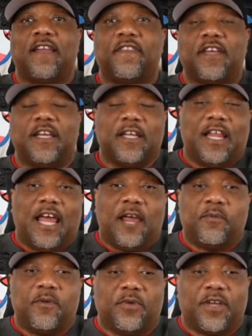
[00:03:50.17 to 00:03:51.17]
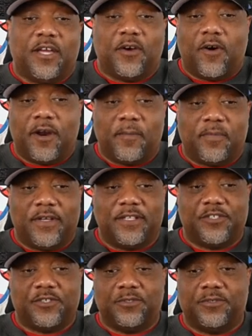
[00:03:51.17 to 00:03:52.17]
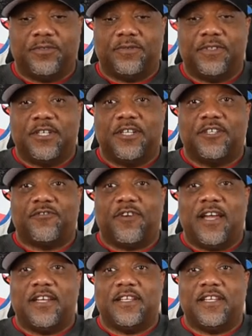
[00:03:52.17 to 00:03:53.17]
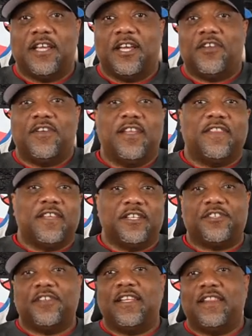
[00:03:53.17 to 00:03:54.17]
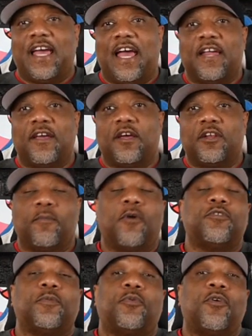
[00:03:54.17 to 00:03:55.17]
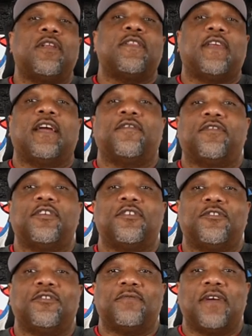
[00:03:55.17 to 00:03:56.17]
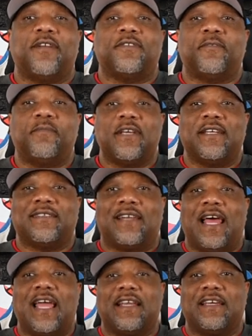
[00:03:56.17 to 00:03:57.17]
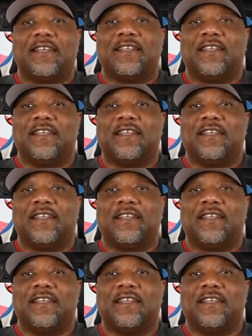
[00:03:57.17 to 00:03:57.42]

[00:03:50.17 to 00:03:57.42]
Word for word: I think a lot of people get caught up into trying to you need this, you need that. The most important thing for YouTube channel to me is lighting.